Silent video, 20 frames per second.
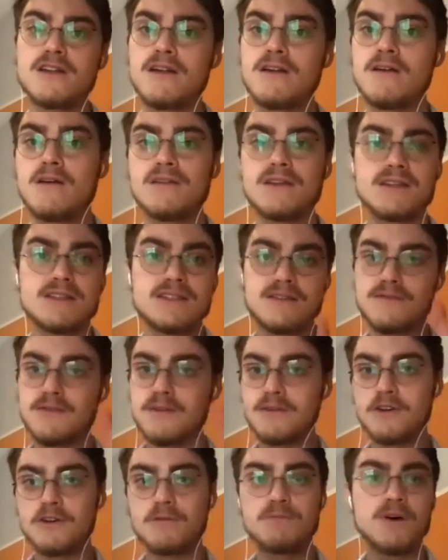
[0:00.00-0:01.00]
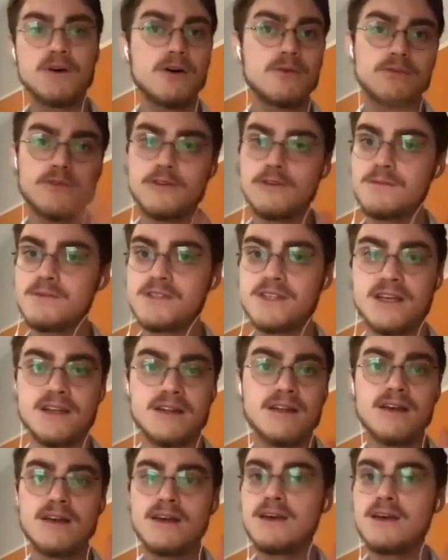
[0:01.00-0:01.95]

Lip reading: and all these different ballrooms and